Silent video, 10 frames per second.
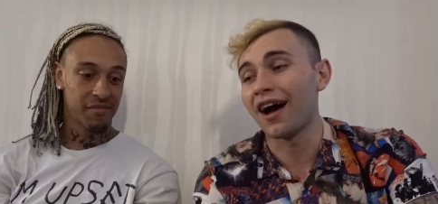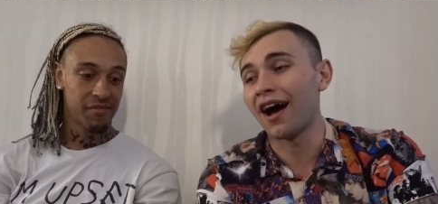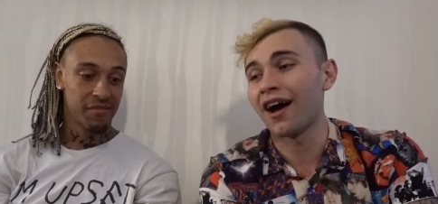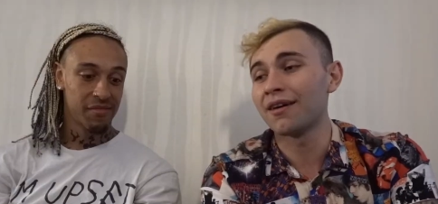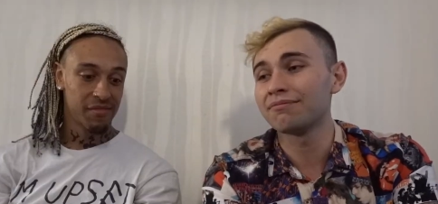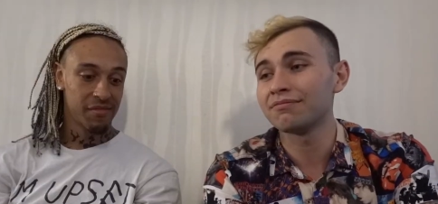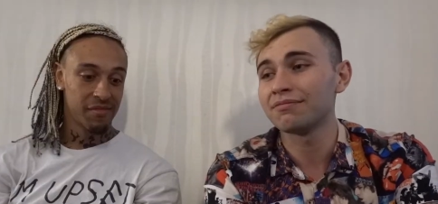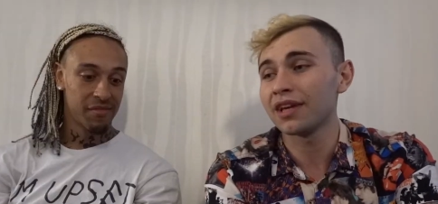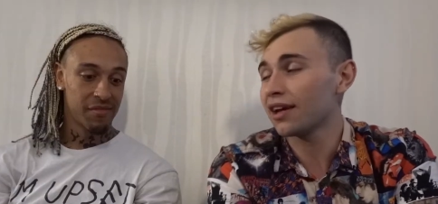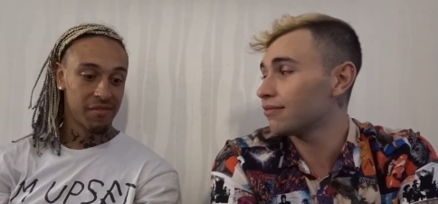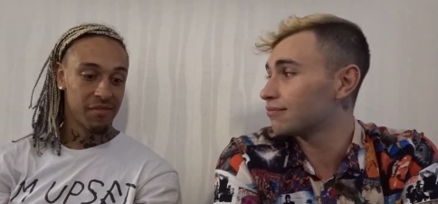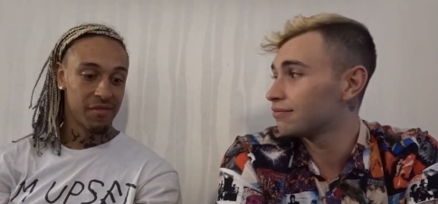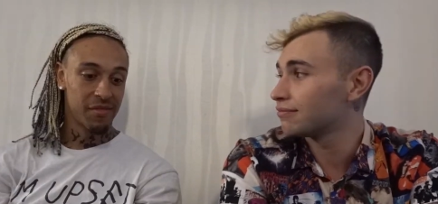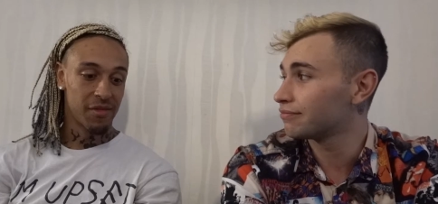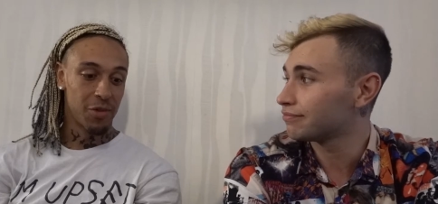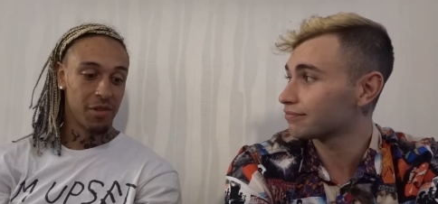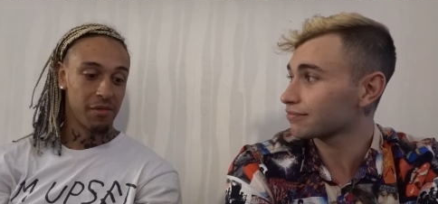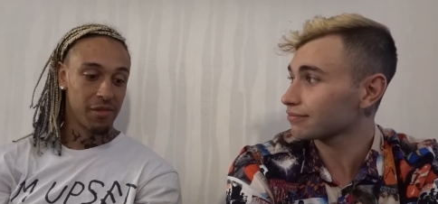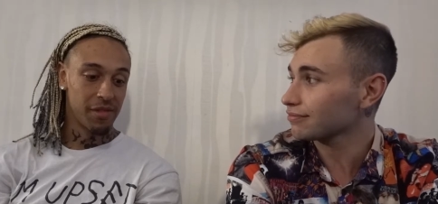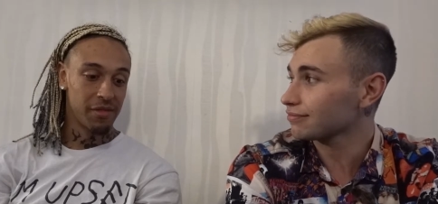Speaker 1: Um, yeah.
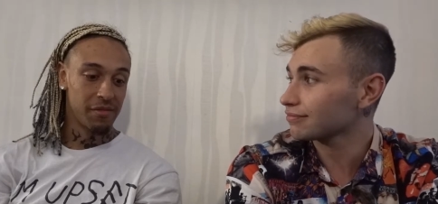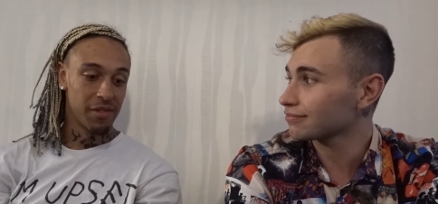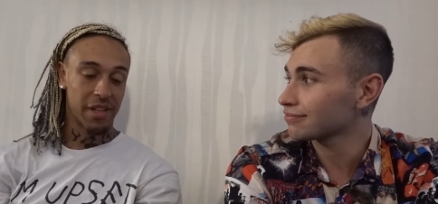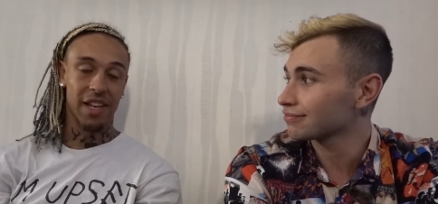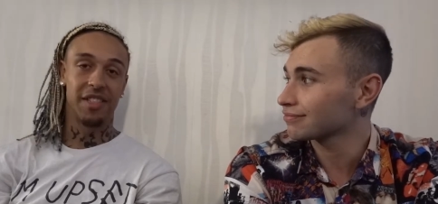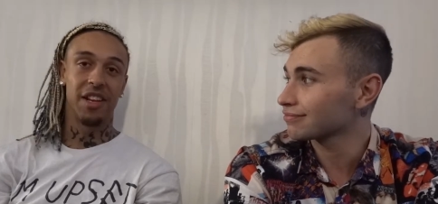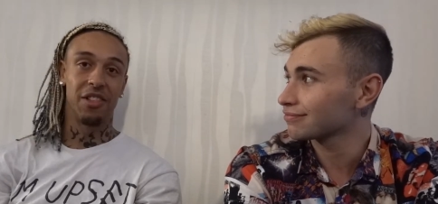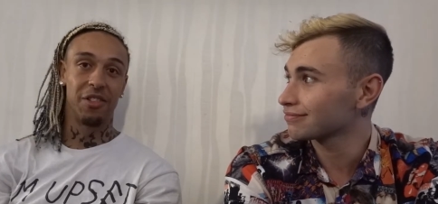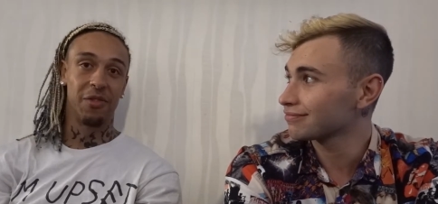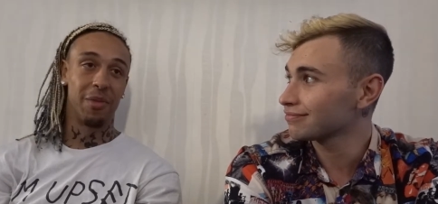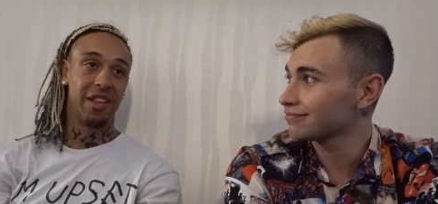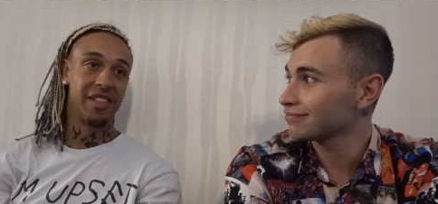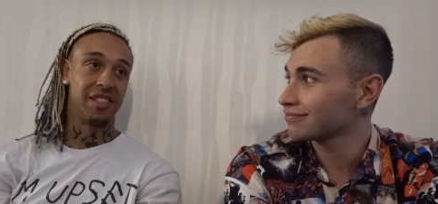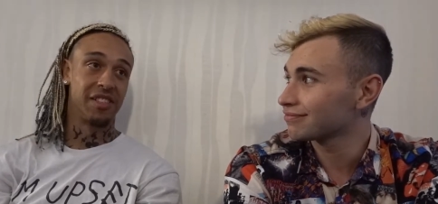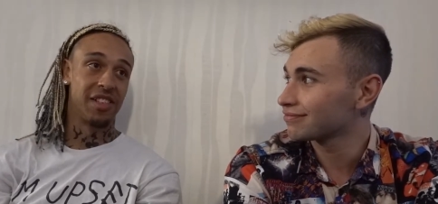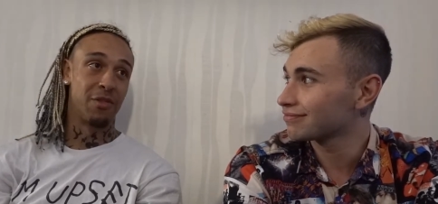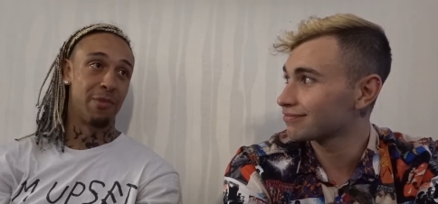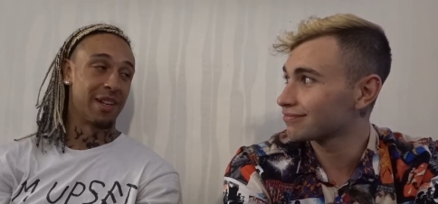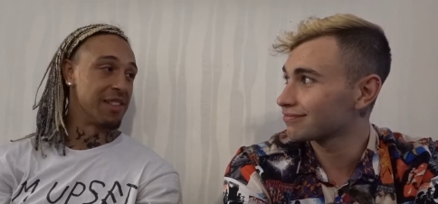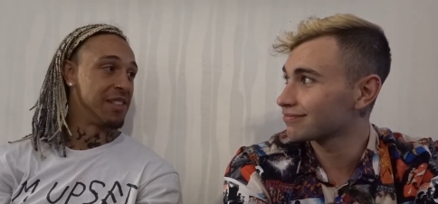
Speaker 2: Well. Can't say I learned from my lessons because I
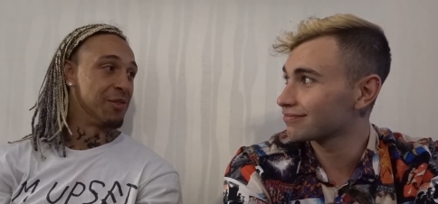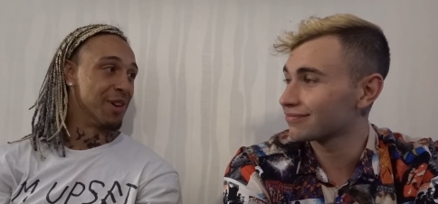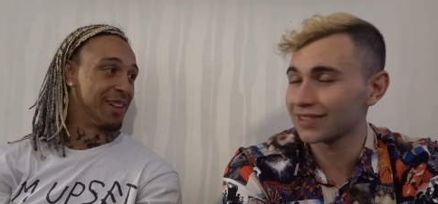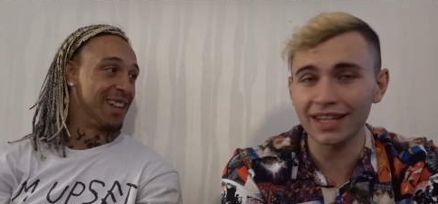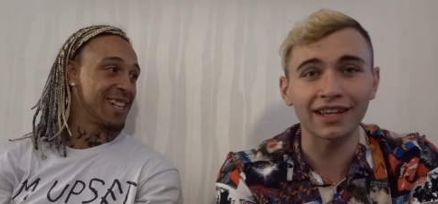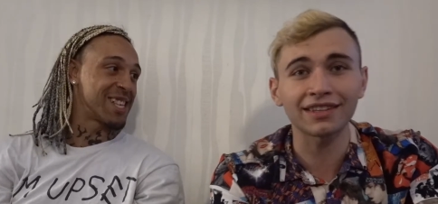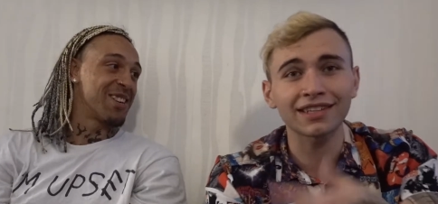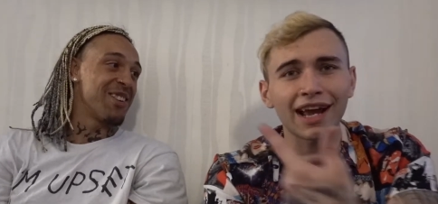went back to Tijuana.
Speaker 1: Yeah, this